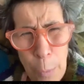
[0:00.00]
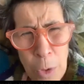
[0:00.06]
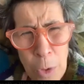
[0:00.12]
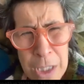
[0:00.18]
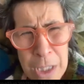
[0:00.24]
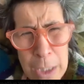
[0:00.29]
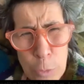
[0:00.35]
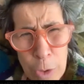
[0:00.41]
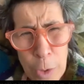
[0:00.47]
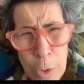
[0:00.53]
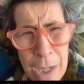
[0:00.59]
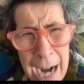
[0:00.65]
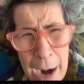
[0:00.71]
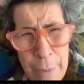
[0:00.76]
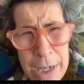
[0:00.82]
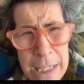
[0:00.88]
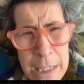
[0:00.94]
real
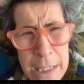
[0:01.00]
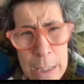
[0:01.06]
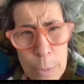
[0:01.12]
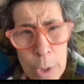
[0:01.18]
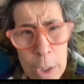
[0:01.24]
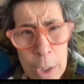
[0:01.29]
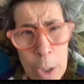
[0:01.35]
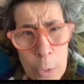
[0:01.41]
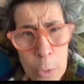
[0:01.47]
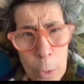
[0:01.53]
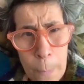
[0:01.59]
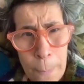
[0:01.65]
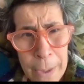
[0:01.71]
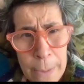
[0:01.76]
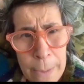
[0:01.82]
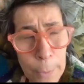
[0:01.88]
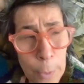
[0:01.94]
characters that were local
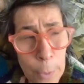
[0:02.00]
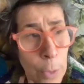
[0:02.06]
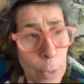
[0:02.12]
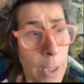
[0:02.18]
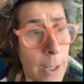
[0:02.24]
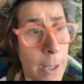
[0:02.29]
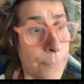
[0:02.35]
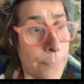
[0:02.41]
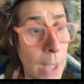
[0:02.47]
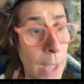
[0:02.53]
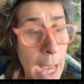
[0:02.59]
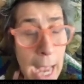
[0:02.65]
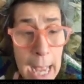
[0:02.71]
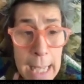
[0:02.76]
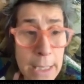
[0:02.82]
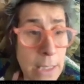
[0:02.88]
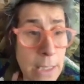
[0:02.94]
people.
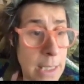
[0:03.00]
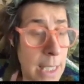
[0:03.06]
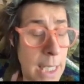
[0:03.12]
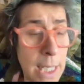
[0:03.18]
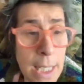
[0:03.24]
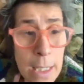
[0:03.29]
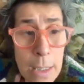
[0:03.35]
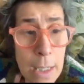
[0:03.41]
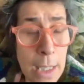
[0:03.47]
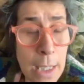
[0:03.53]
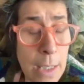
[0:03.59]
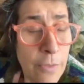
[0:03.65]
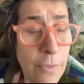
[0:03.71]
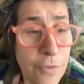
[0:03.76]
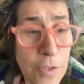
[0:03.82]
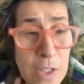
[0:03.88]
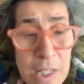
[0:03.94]
And he
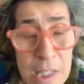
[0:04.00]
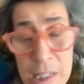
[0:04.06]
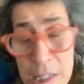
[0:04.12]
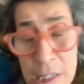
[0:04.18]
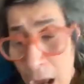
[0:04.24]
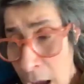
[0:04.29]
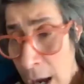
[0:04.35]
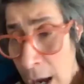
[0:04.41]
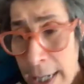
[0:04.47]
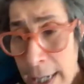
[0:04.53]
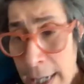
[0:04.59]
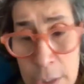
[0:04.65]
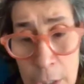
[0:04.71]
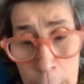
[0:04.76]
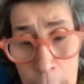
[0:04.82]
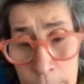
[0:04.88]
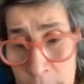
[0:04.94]
sighed
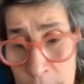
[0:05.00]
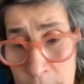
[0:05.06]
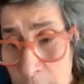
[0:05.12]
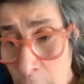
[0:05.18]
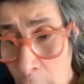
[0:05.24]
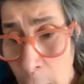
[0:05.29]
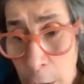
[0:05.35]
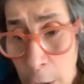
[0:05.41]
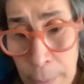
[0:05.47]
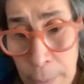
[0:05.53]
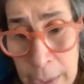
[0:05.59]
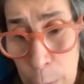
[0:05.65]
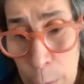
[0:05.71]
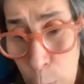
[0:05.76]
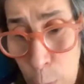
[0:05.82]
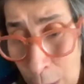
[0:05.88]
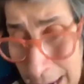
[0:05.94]
and hummed and hawed, but he
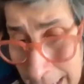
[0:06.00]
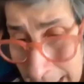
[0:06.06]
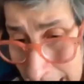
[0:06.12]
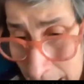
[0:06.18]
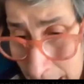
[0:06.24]
went out of